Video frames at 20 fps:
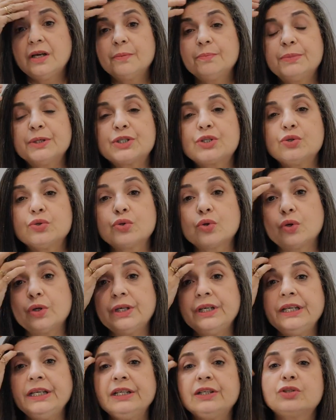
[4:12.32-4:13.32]
but you don't
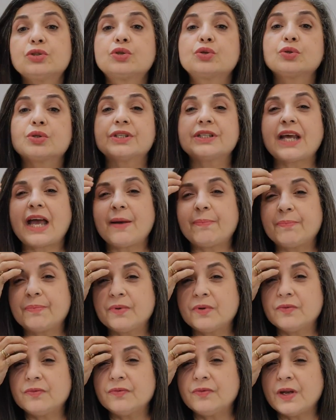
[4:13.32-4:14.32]
need to tap
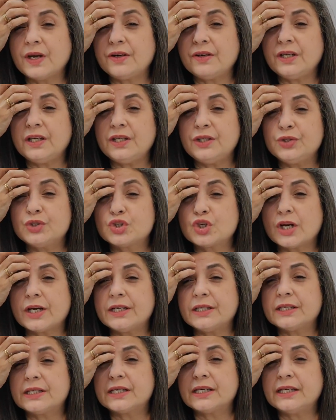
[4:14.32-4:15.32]
very
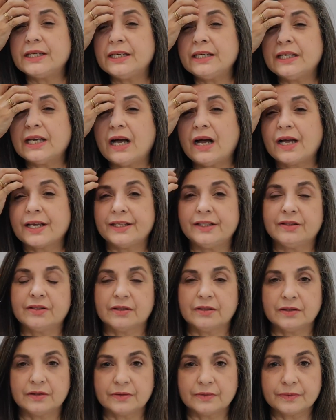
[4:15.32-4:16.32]
gently
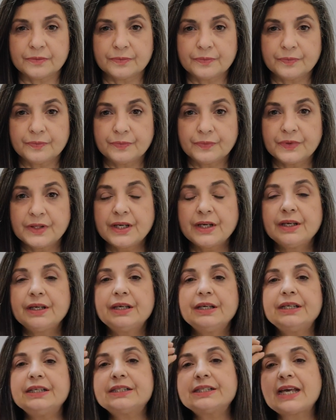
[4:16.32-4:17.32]
either.
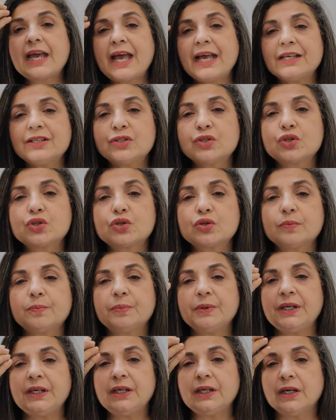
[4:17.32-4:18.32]
It has to
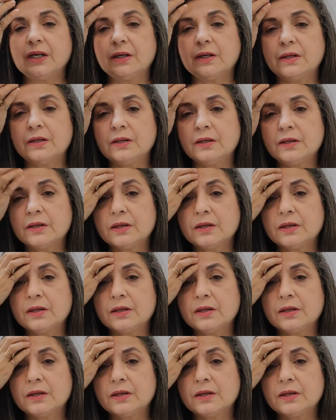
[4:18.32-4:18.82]
be a